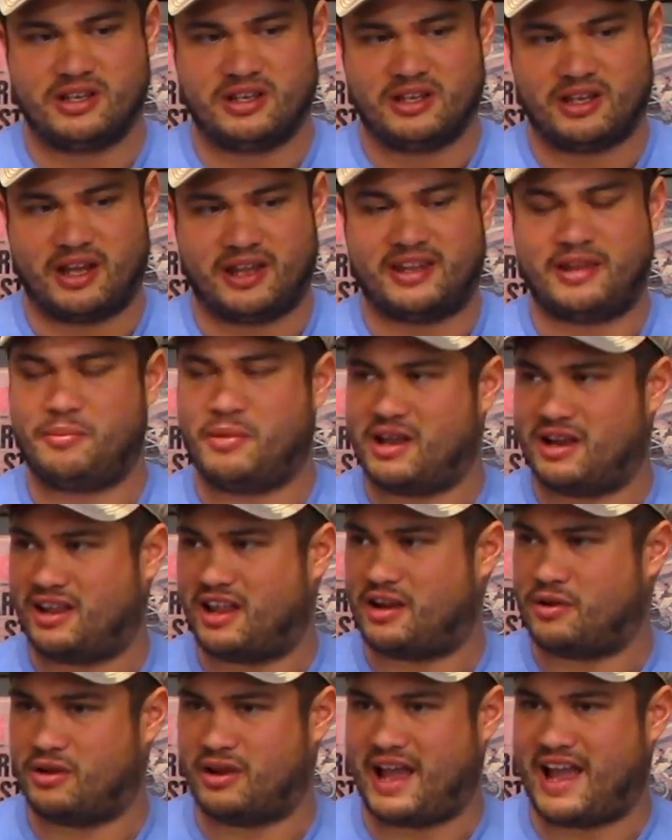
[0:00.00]
and they made a
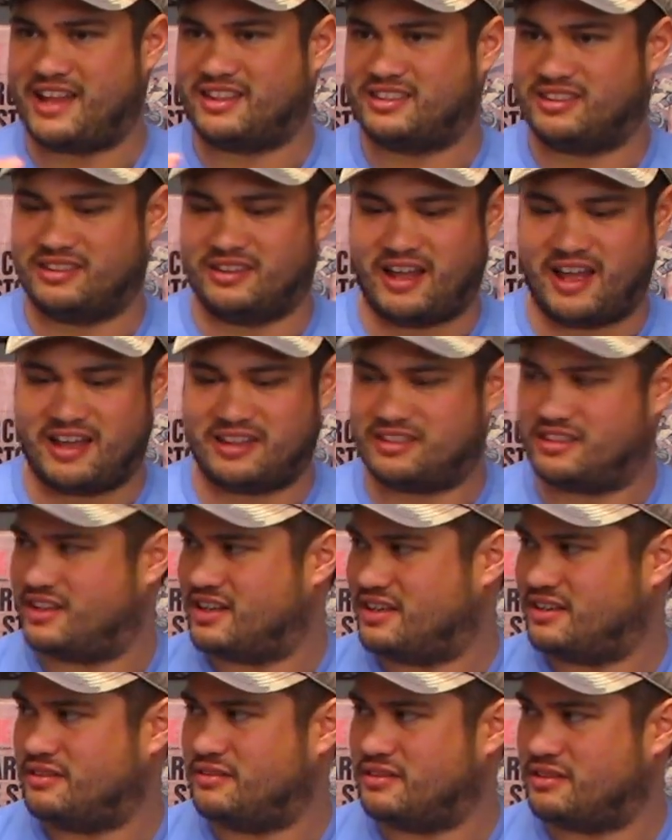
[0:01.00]
lot of
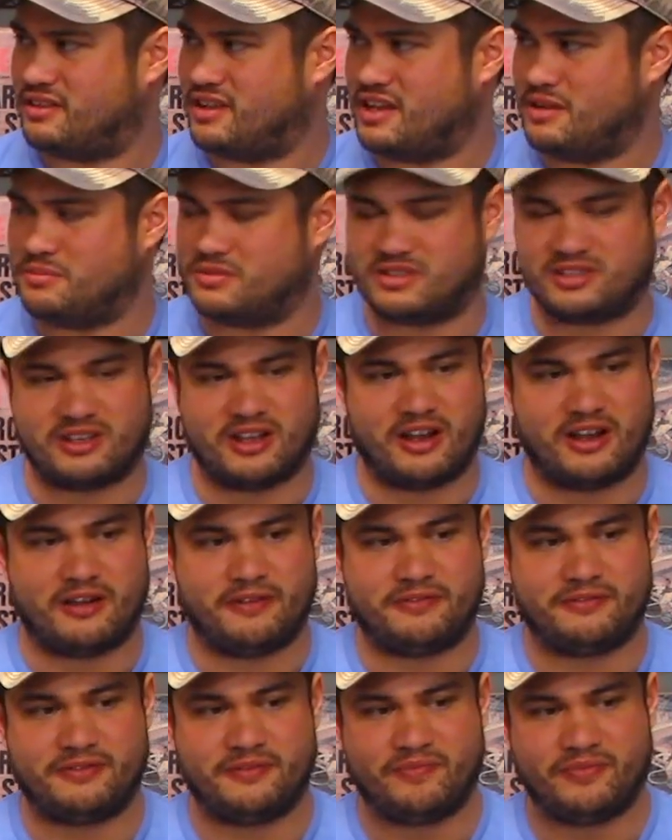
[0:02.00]
athlete themed
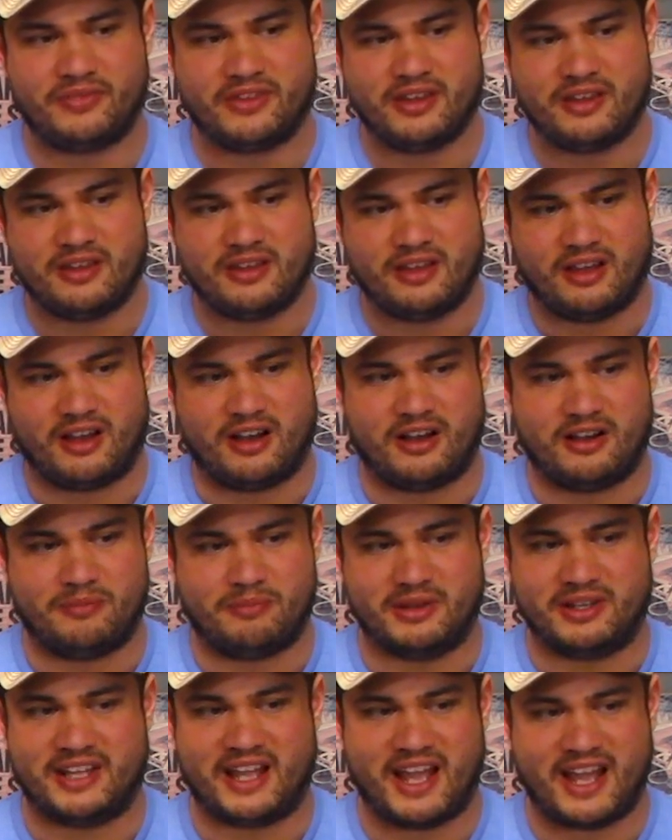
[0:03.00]
stuff.
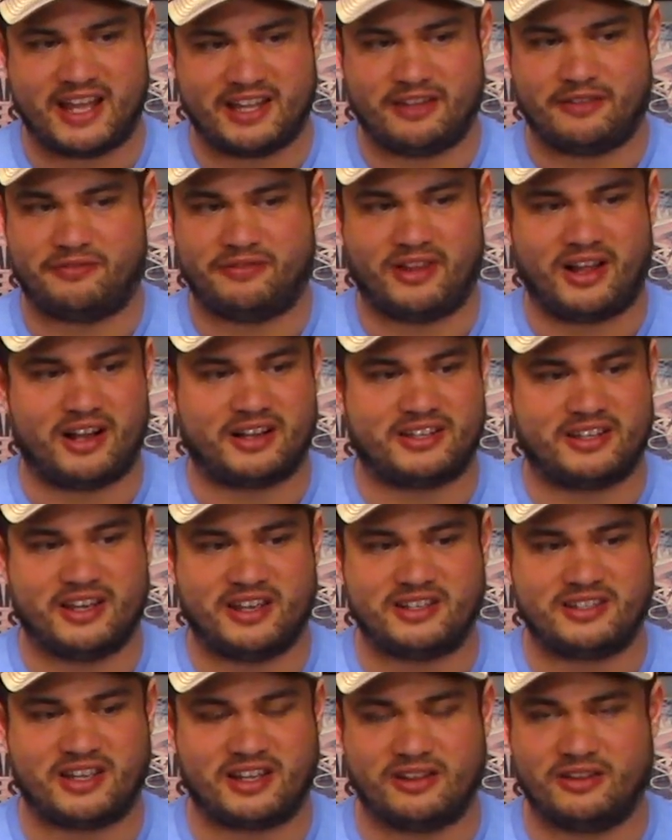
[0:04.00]
But they had the flocked
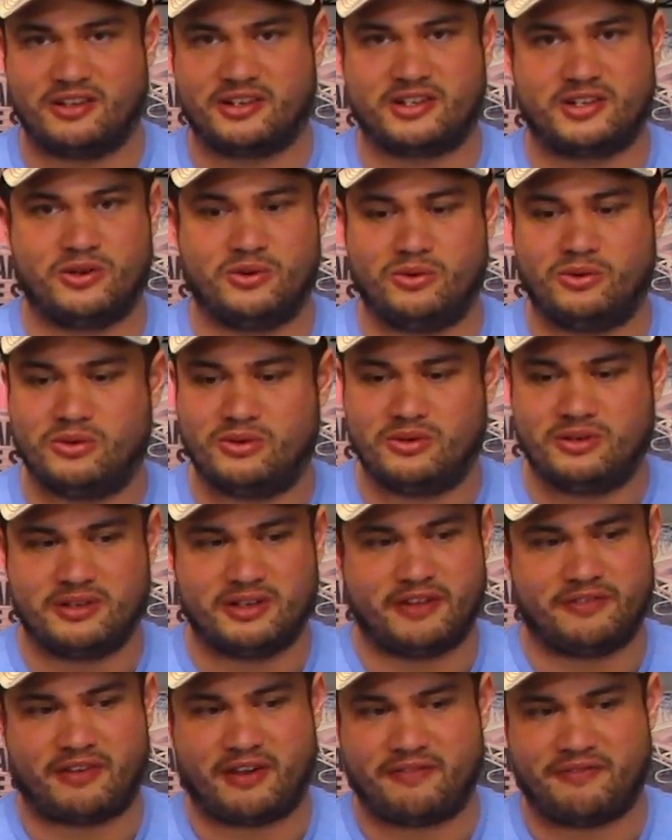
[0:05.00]
heads. They look cool.
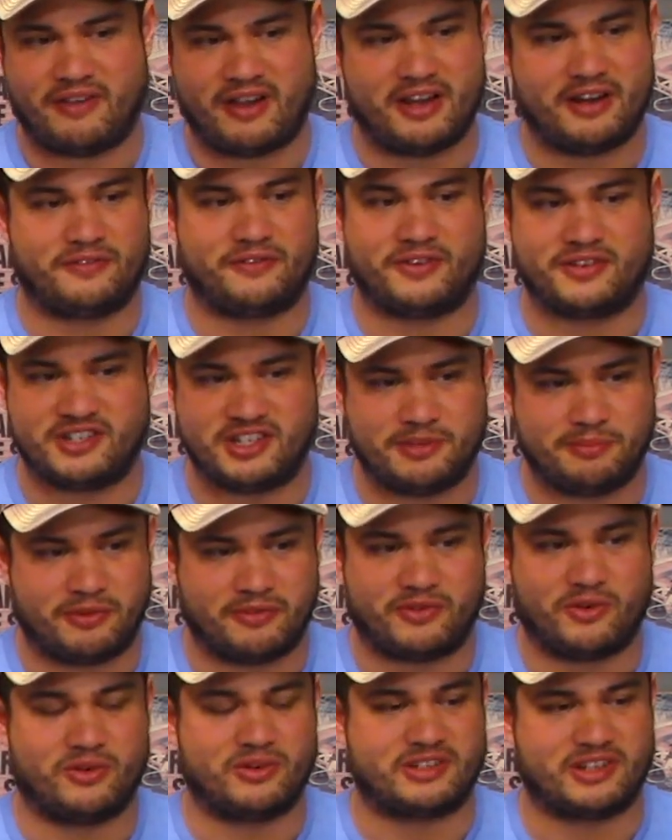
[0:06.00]
If I found them for cheap, of
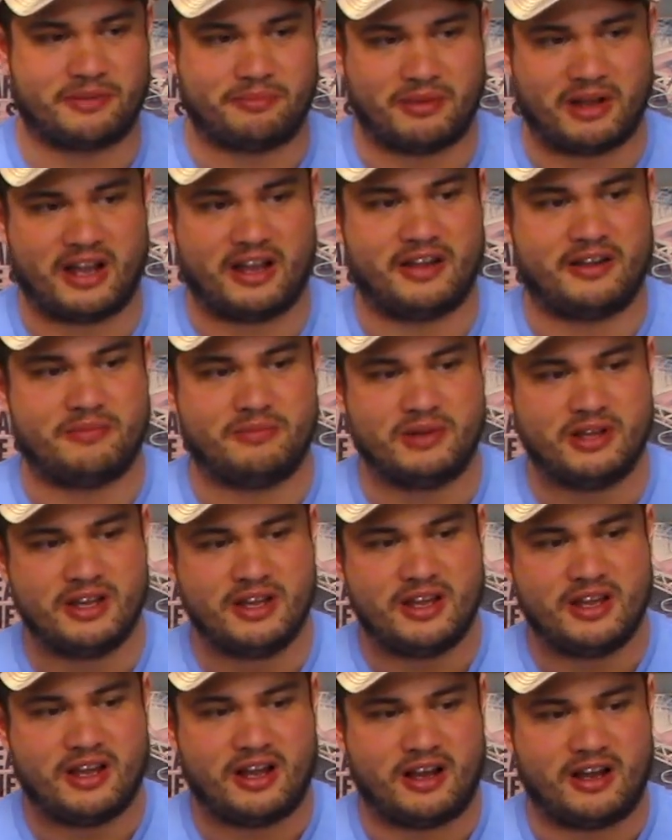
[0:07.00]
course, I'd buy them.
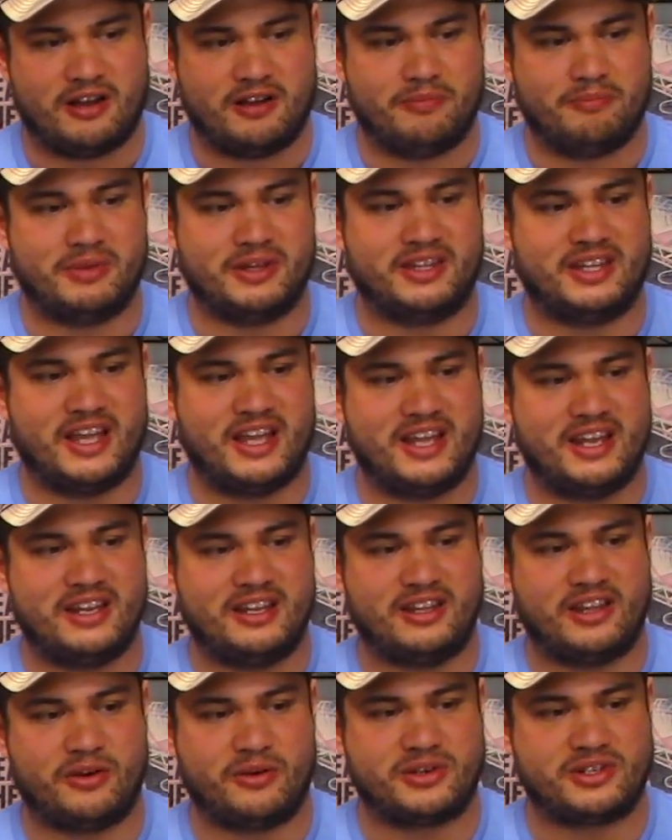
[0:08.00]
But then
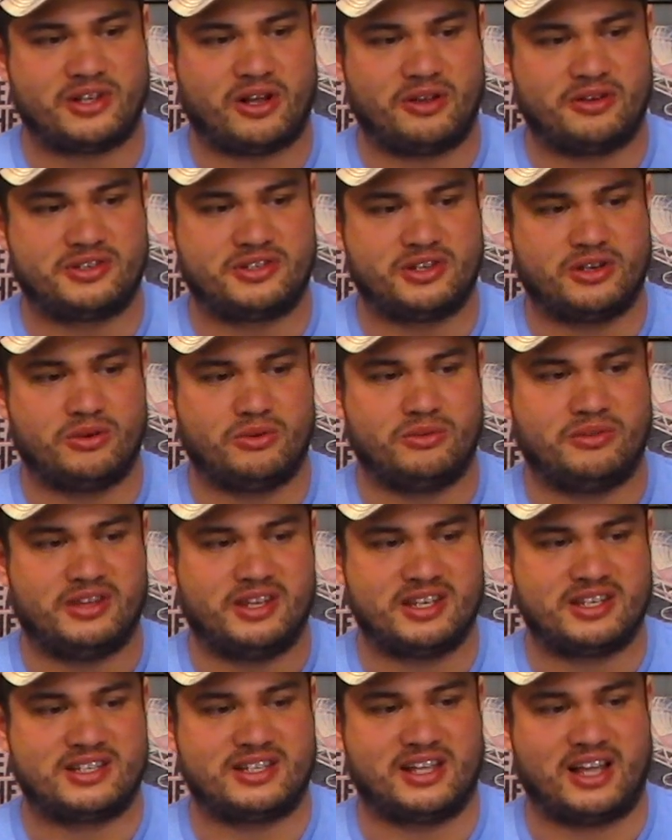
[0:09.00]
there was also
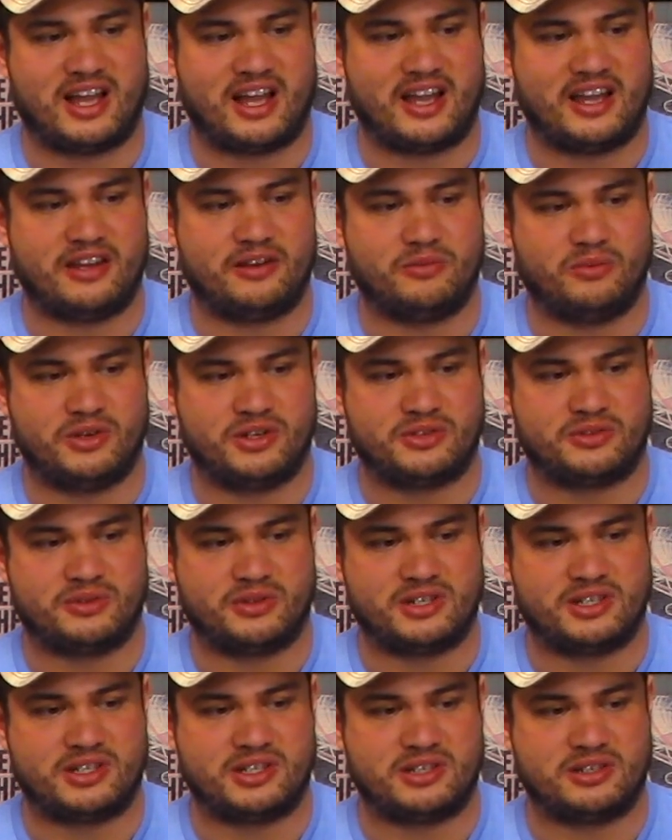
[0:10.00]
this line, which
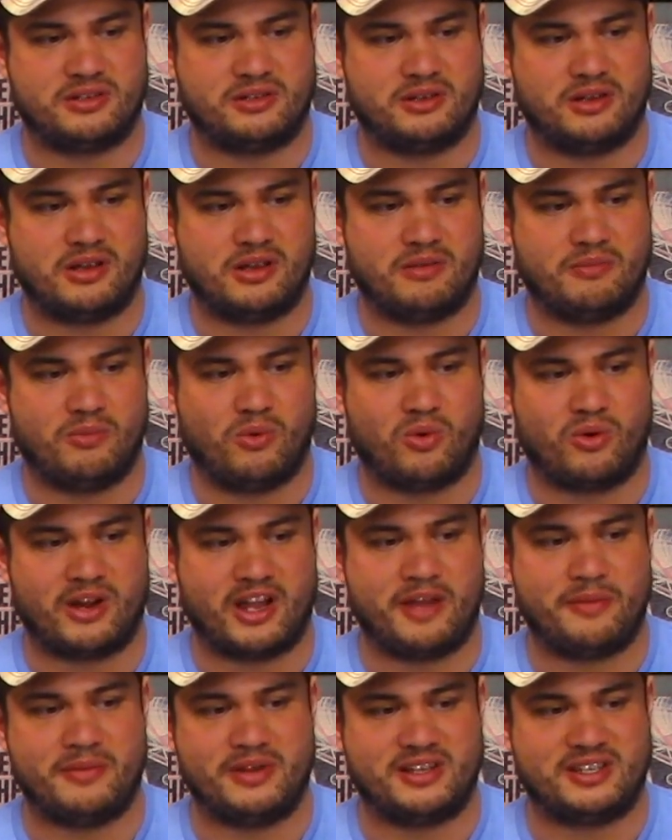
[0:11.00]
was more
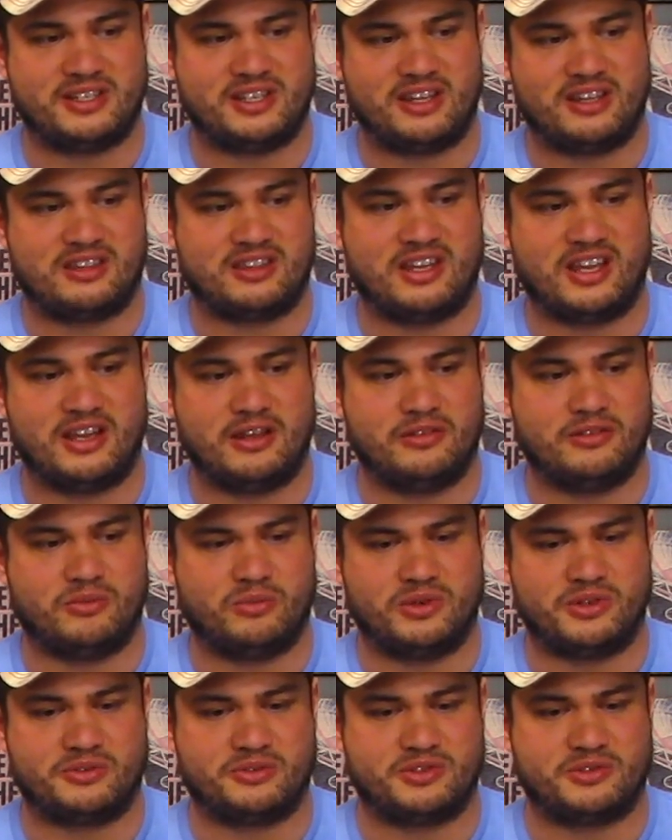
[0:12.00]
M&C themed,
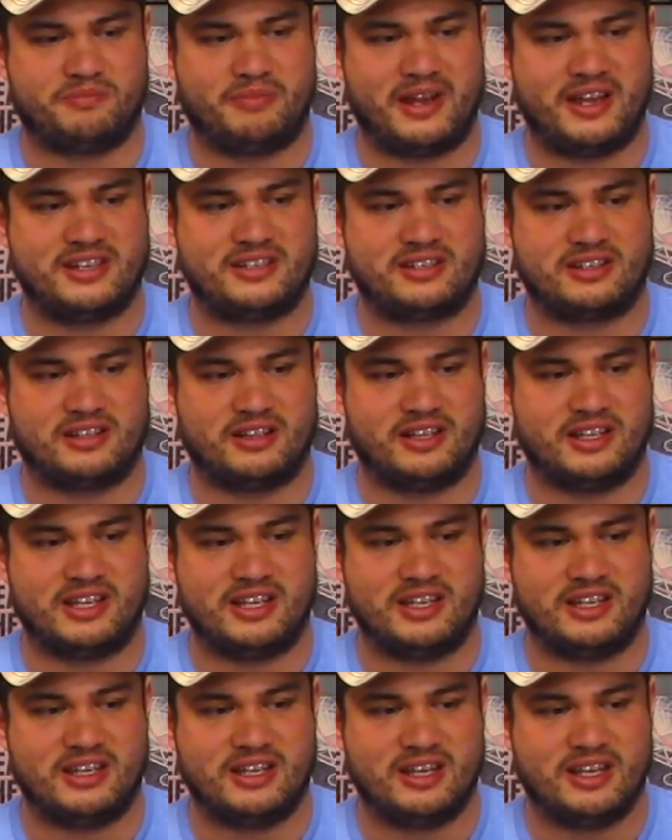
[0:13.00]
which was
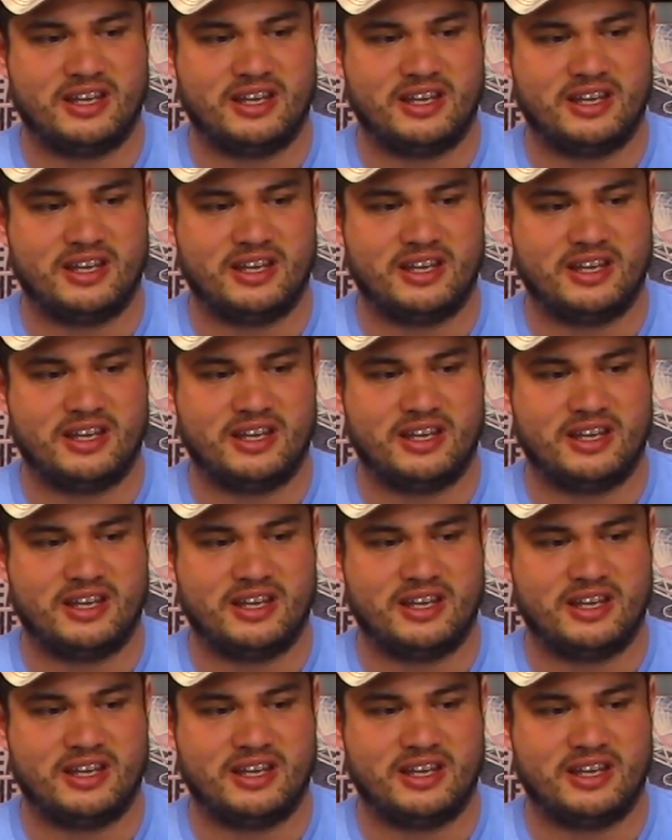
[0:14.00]
basically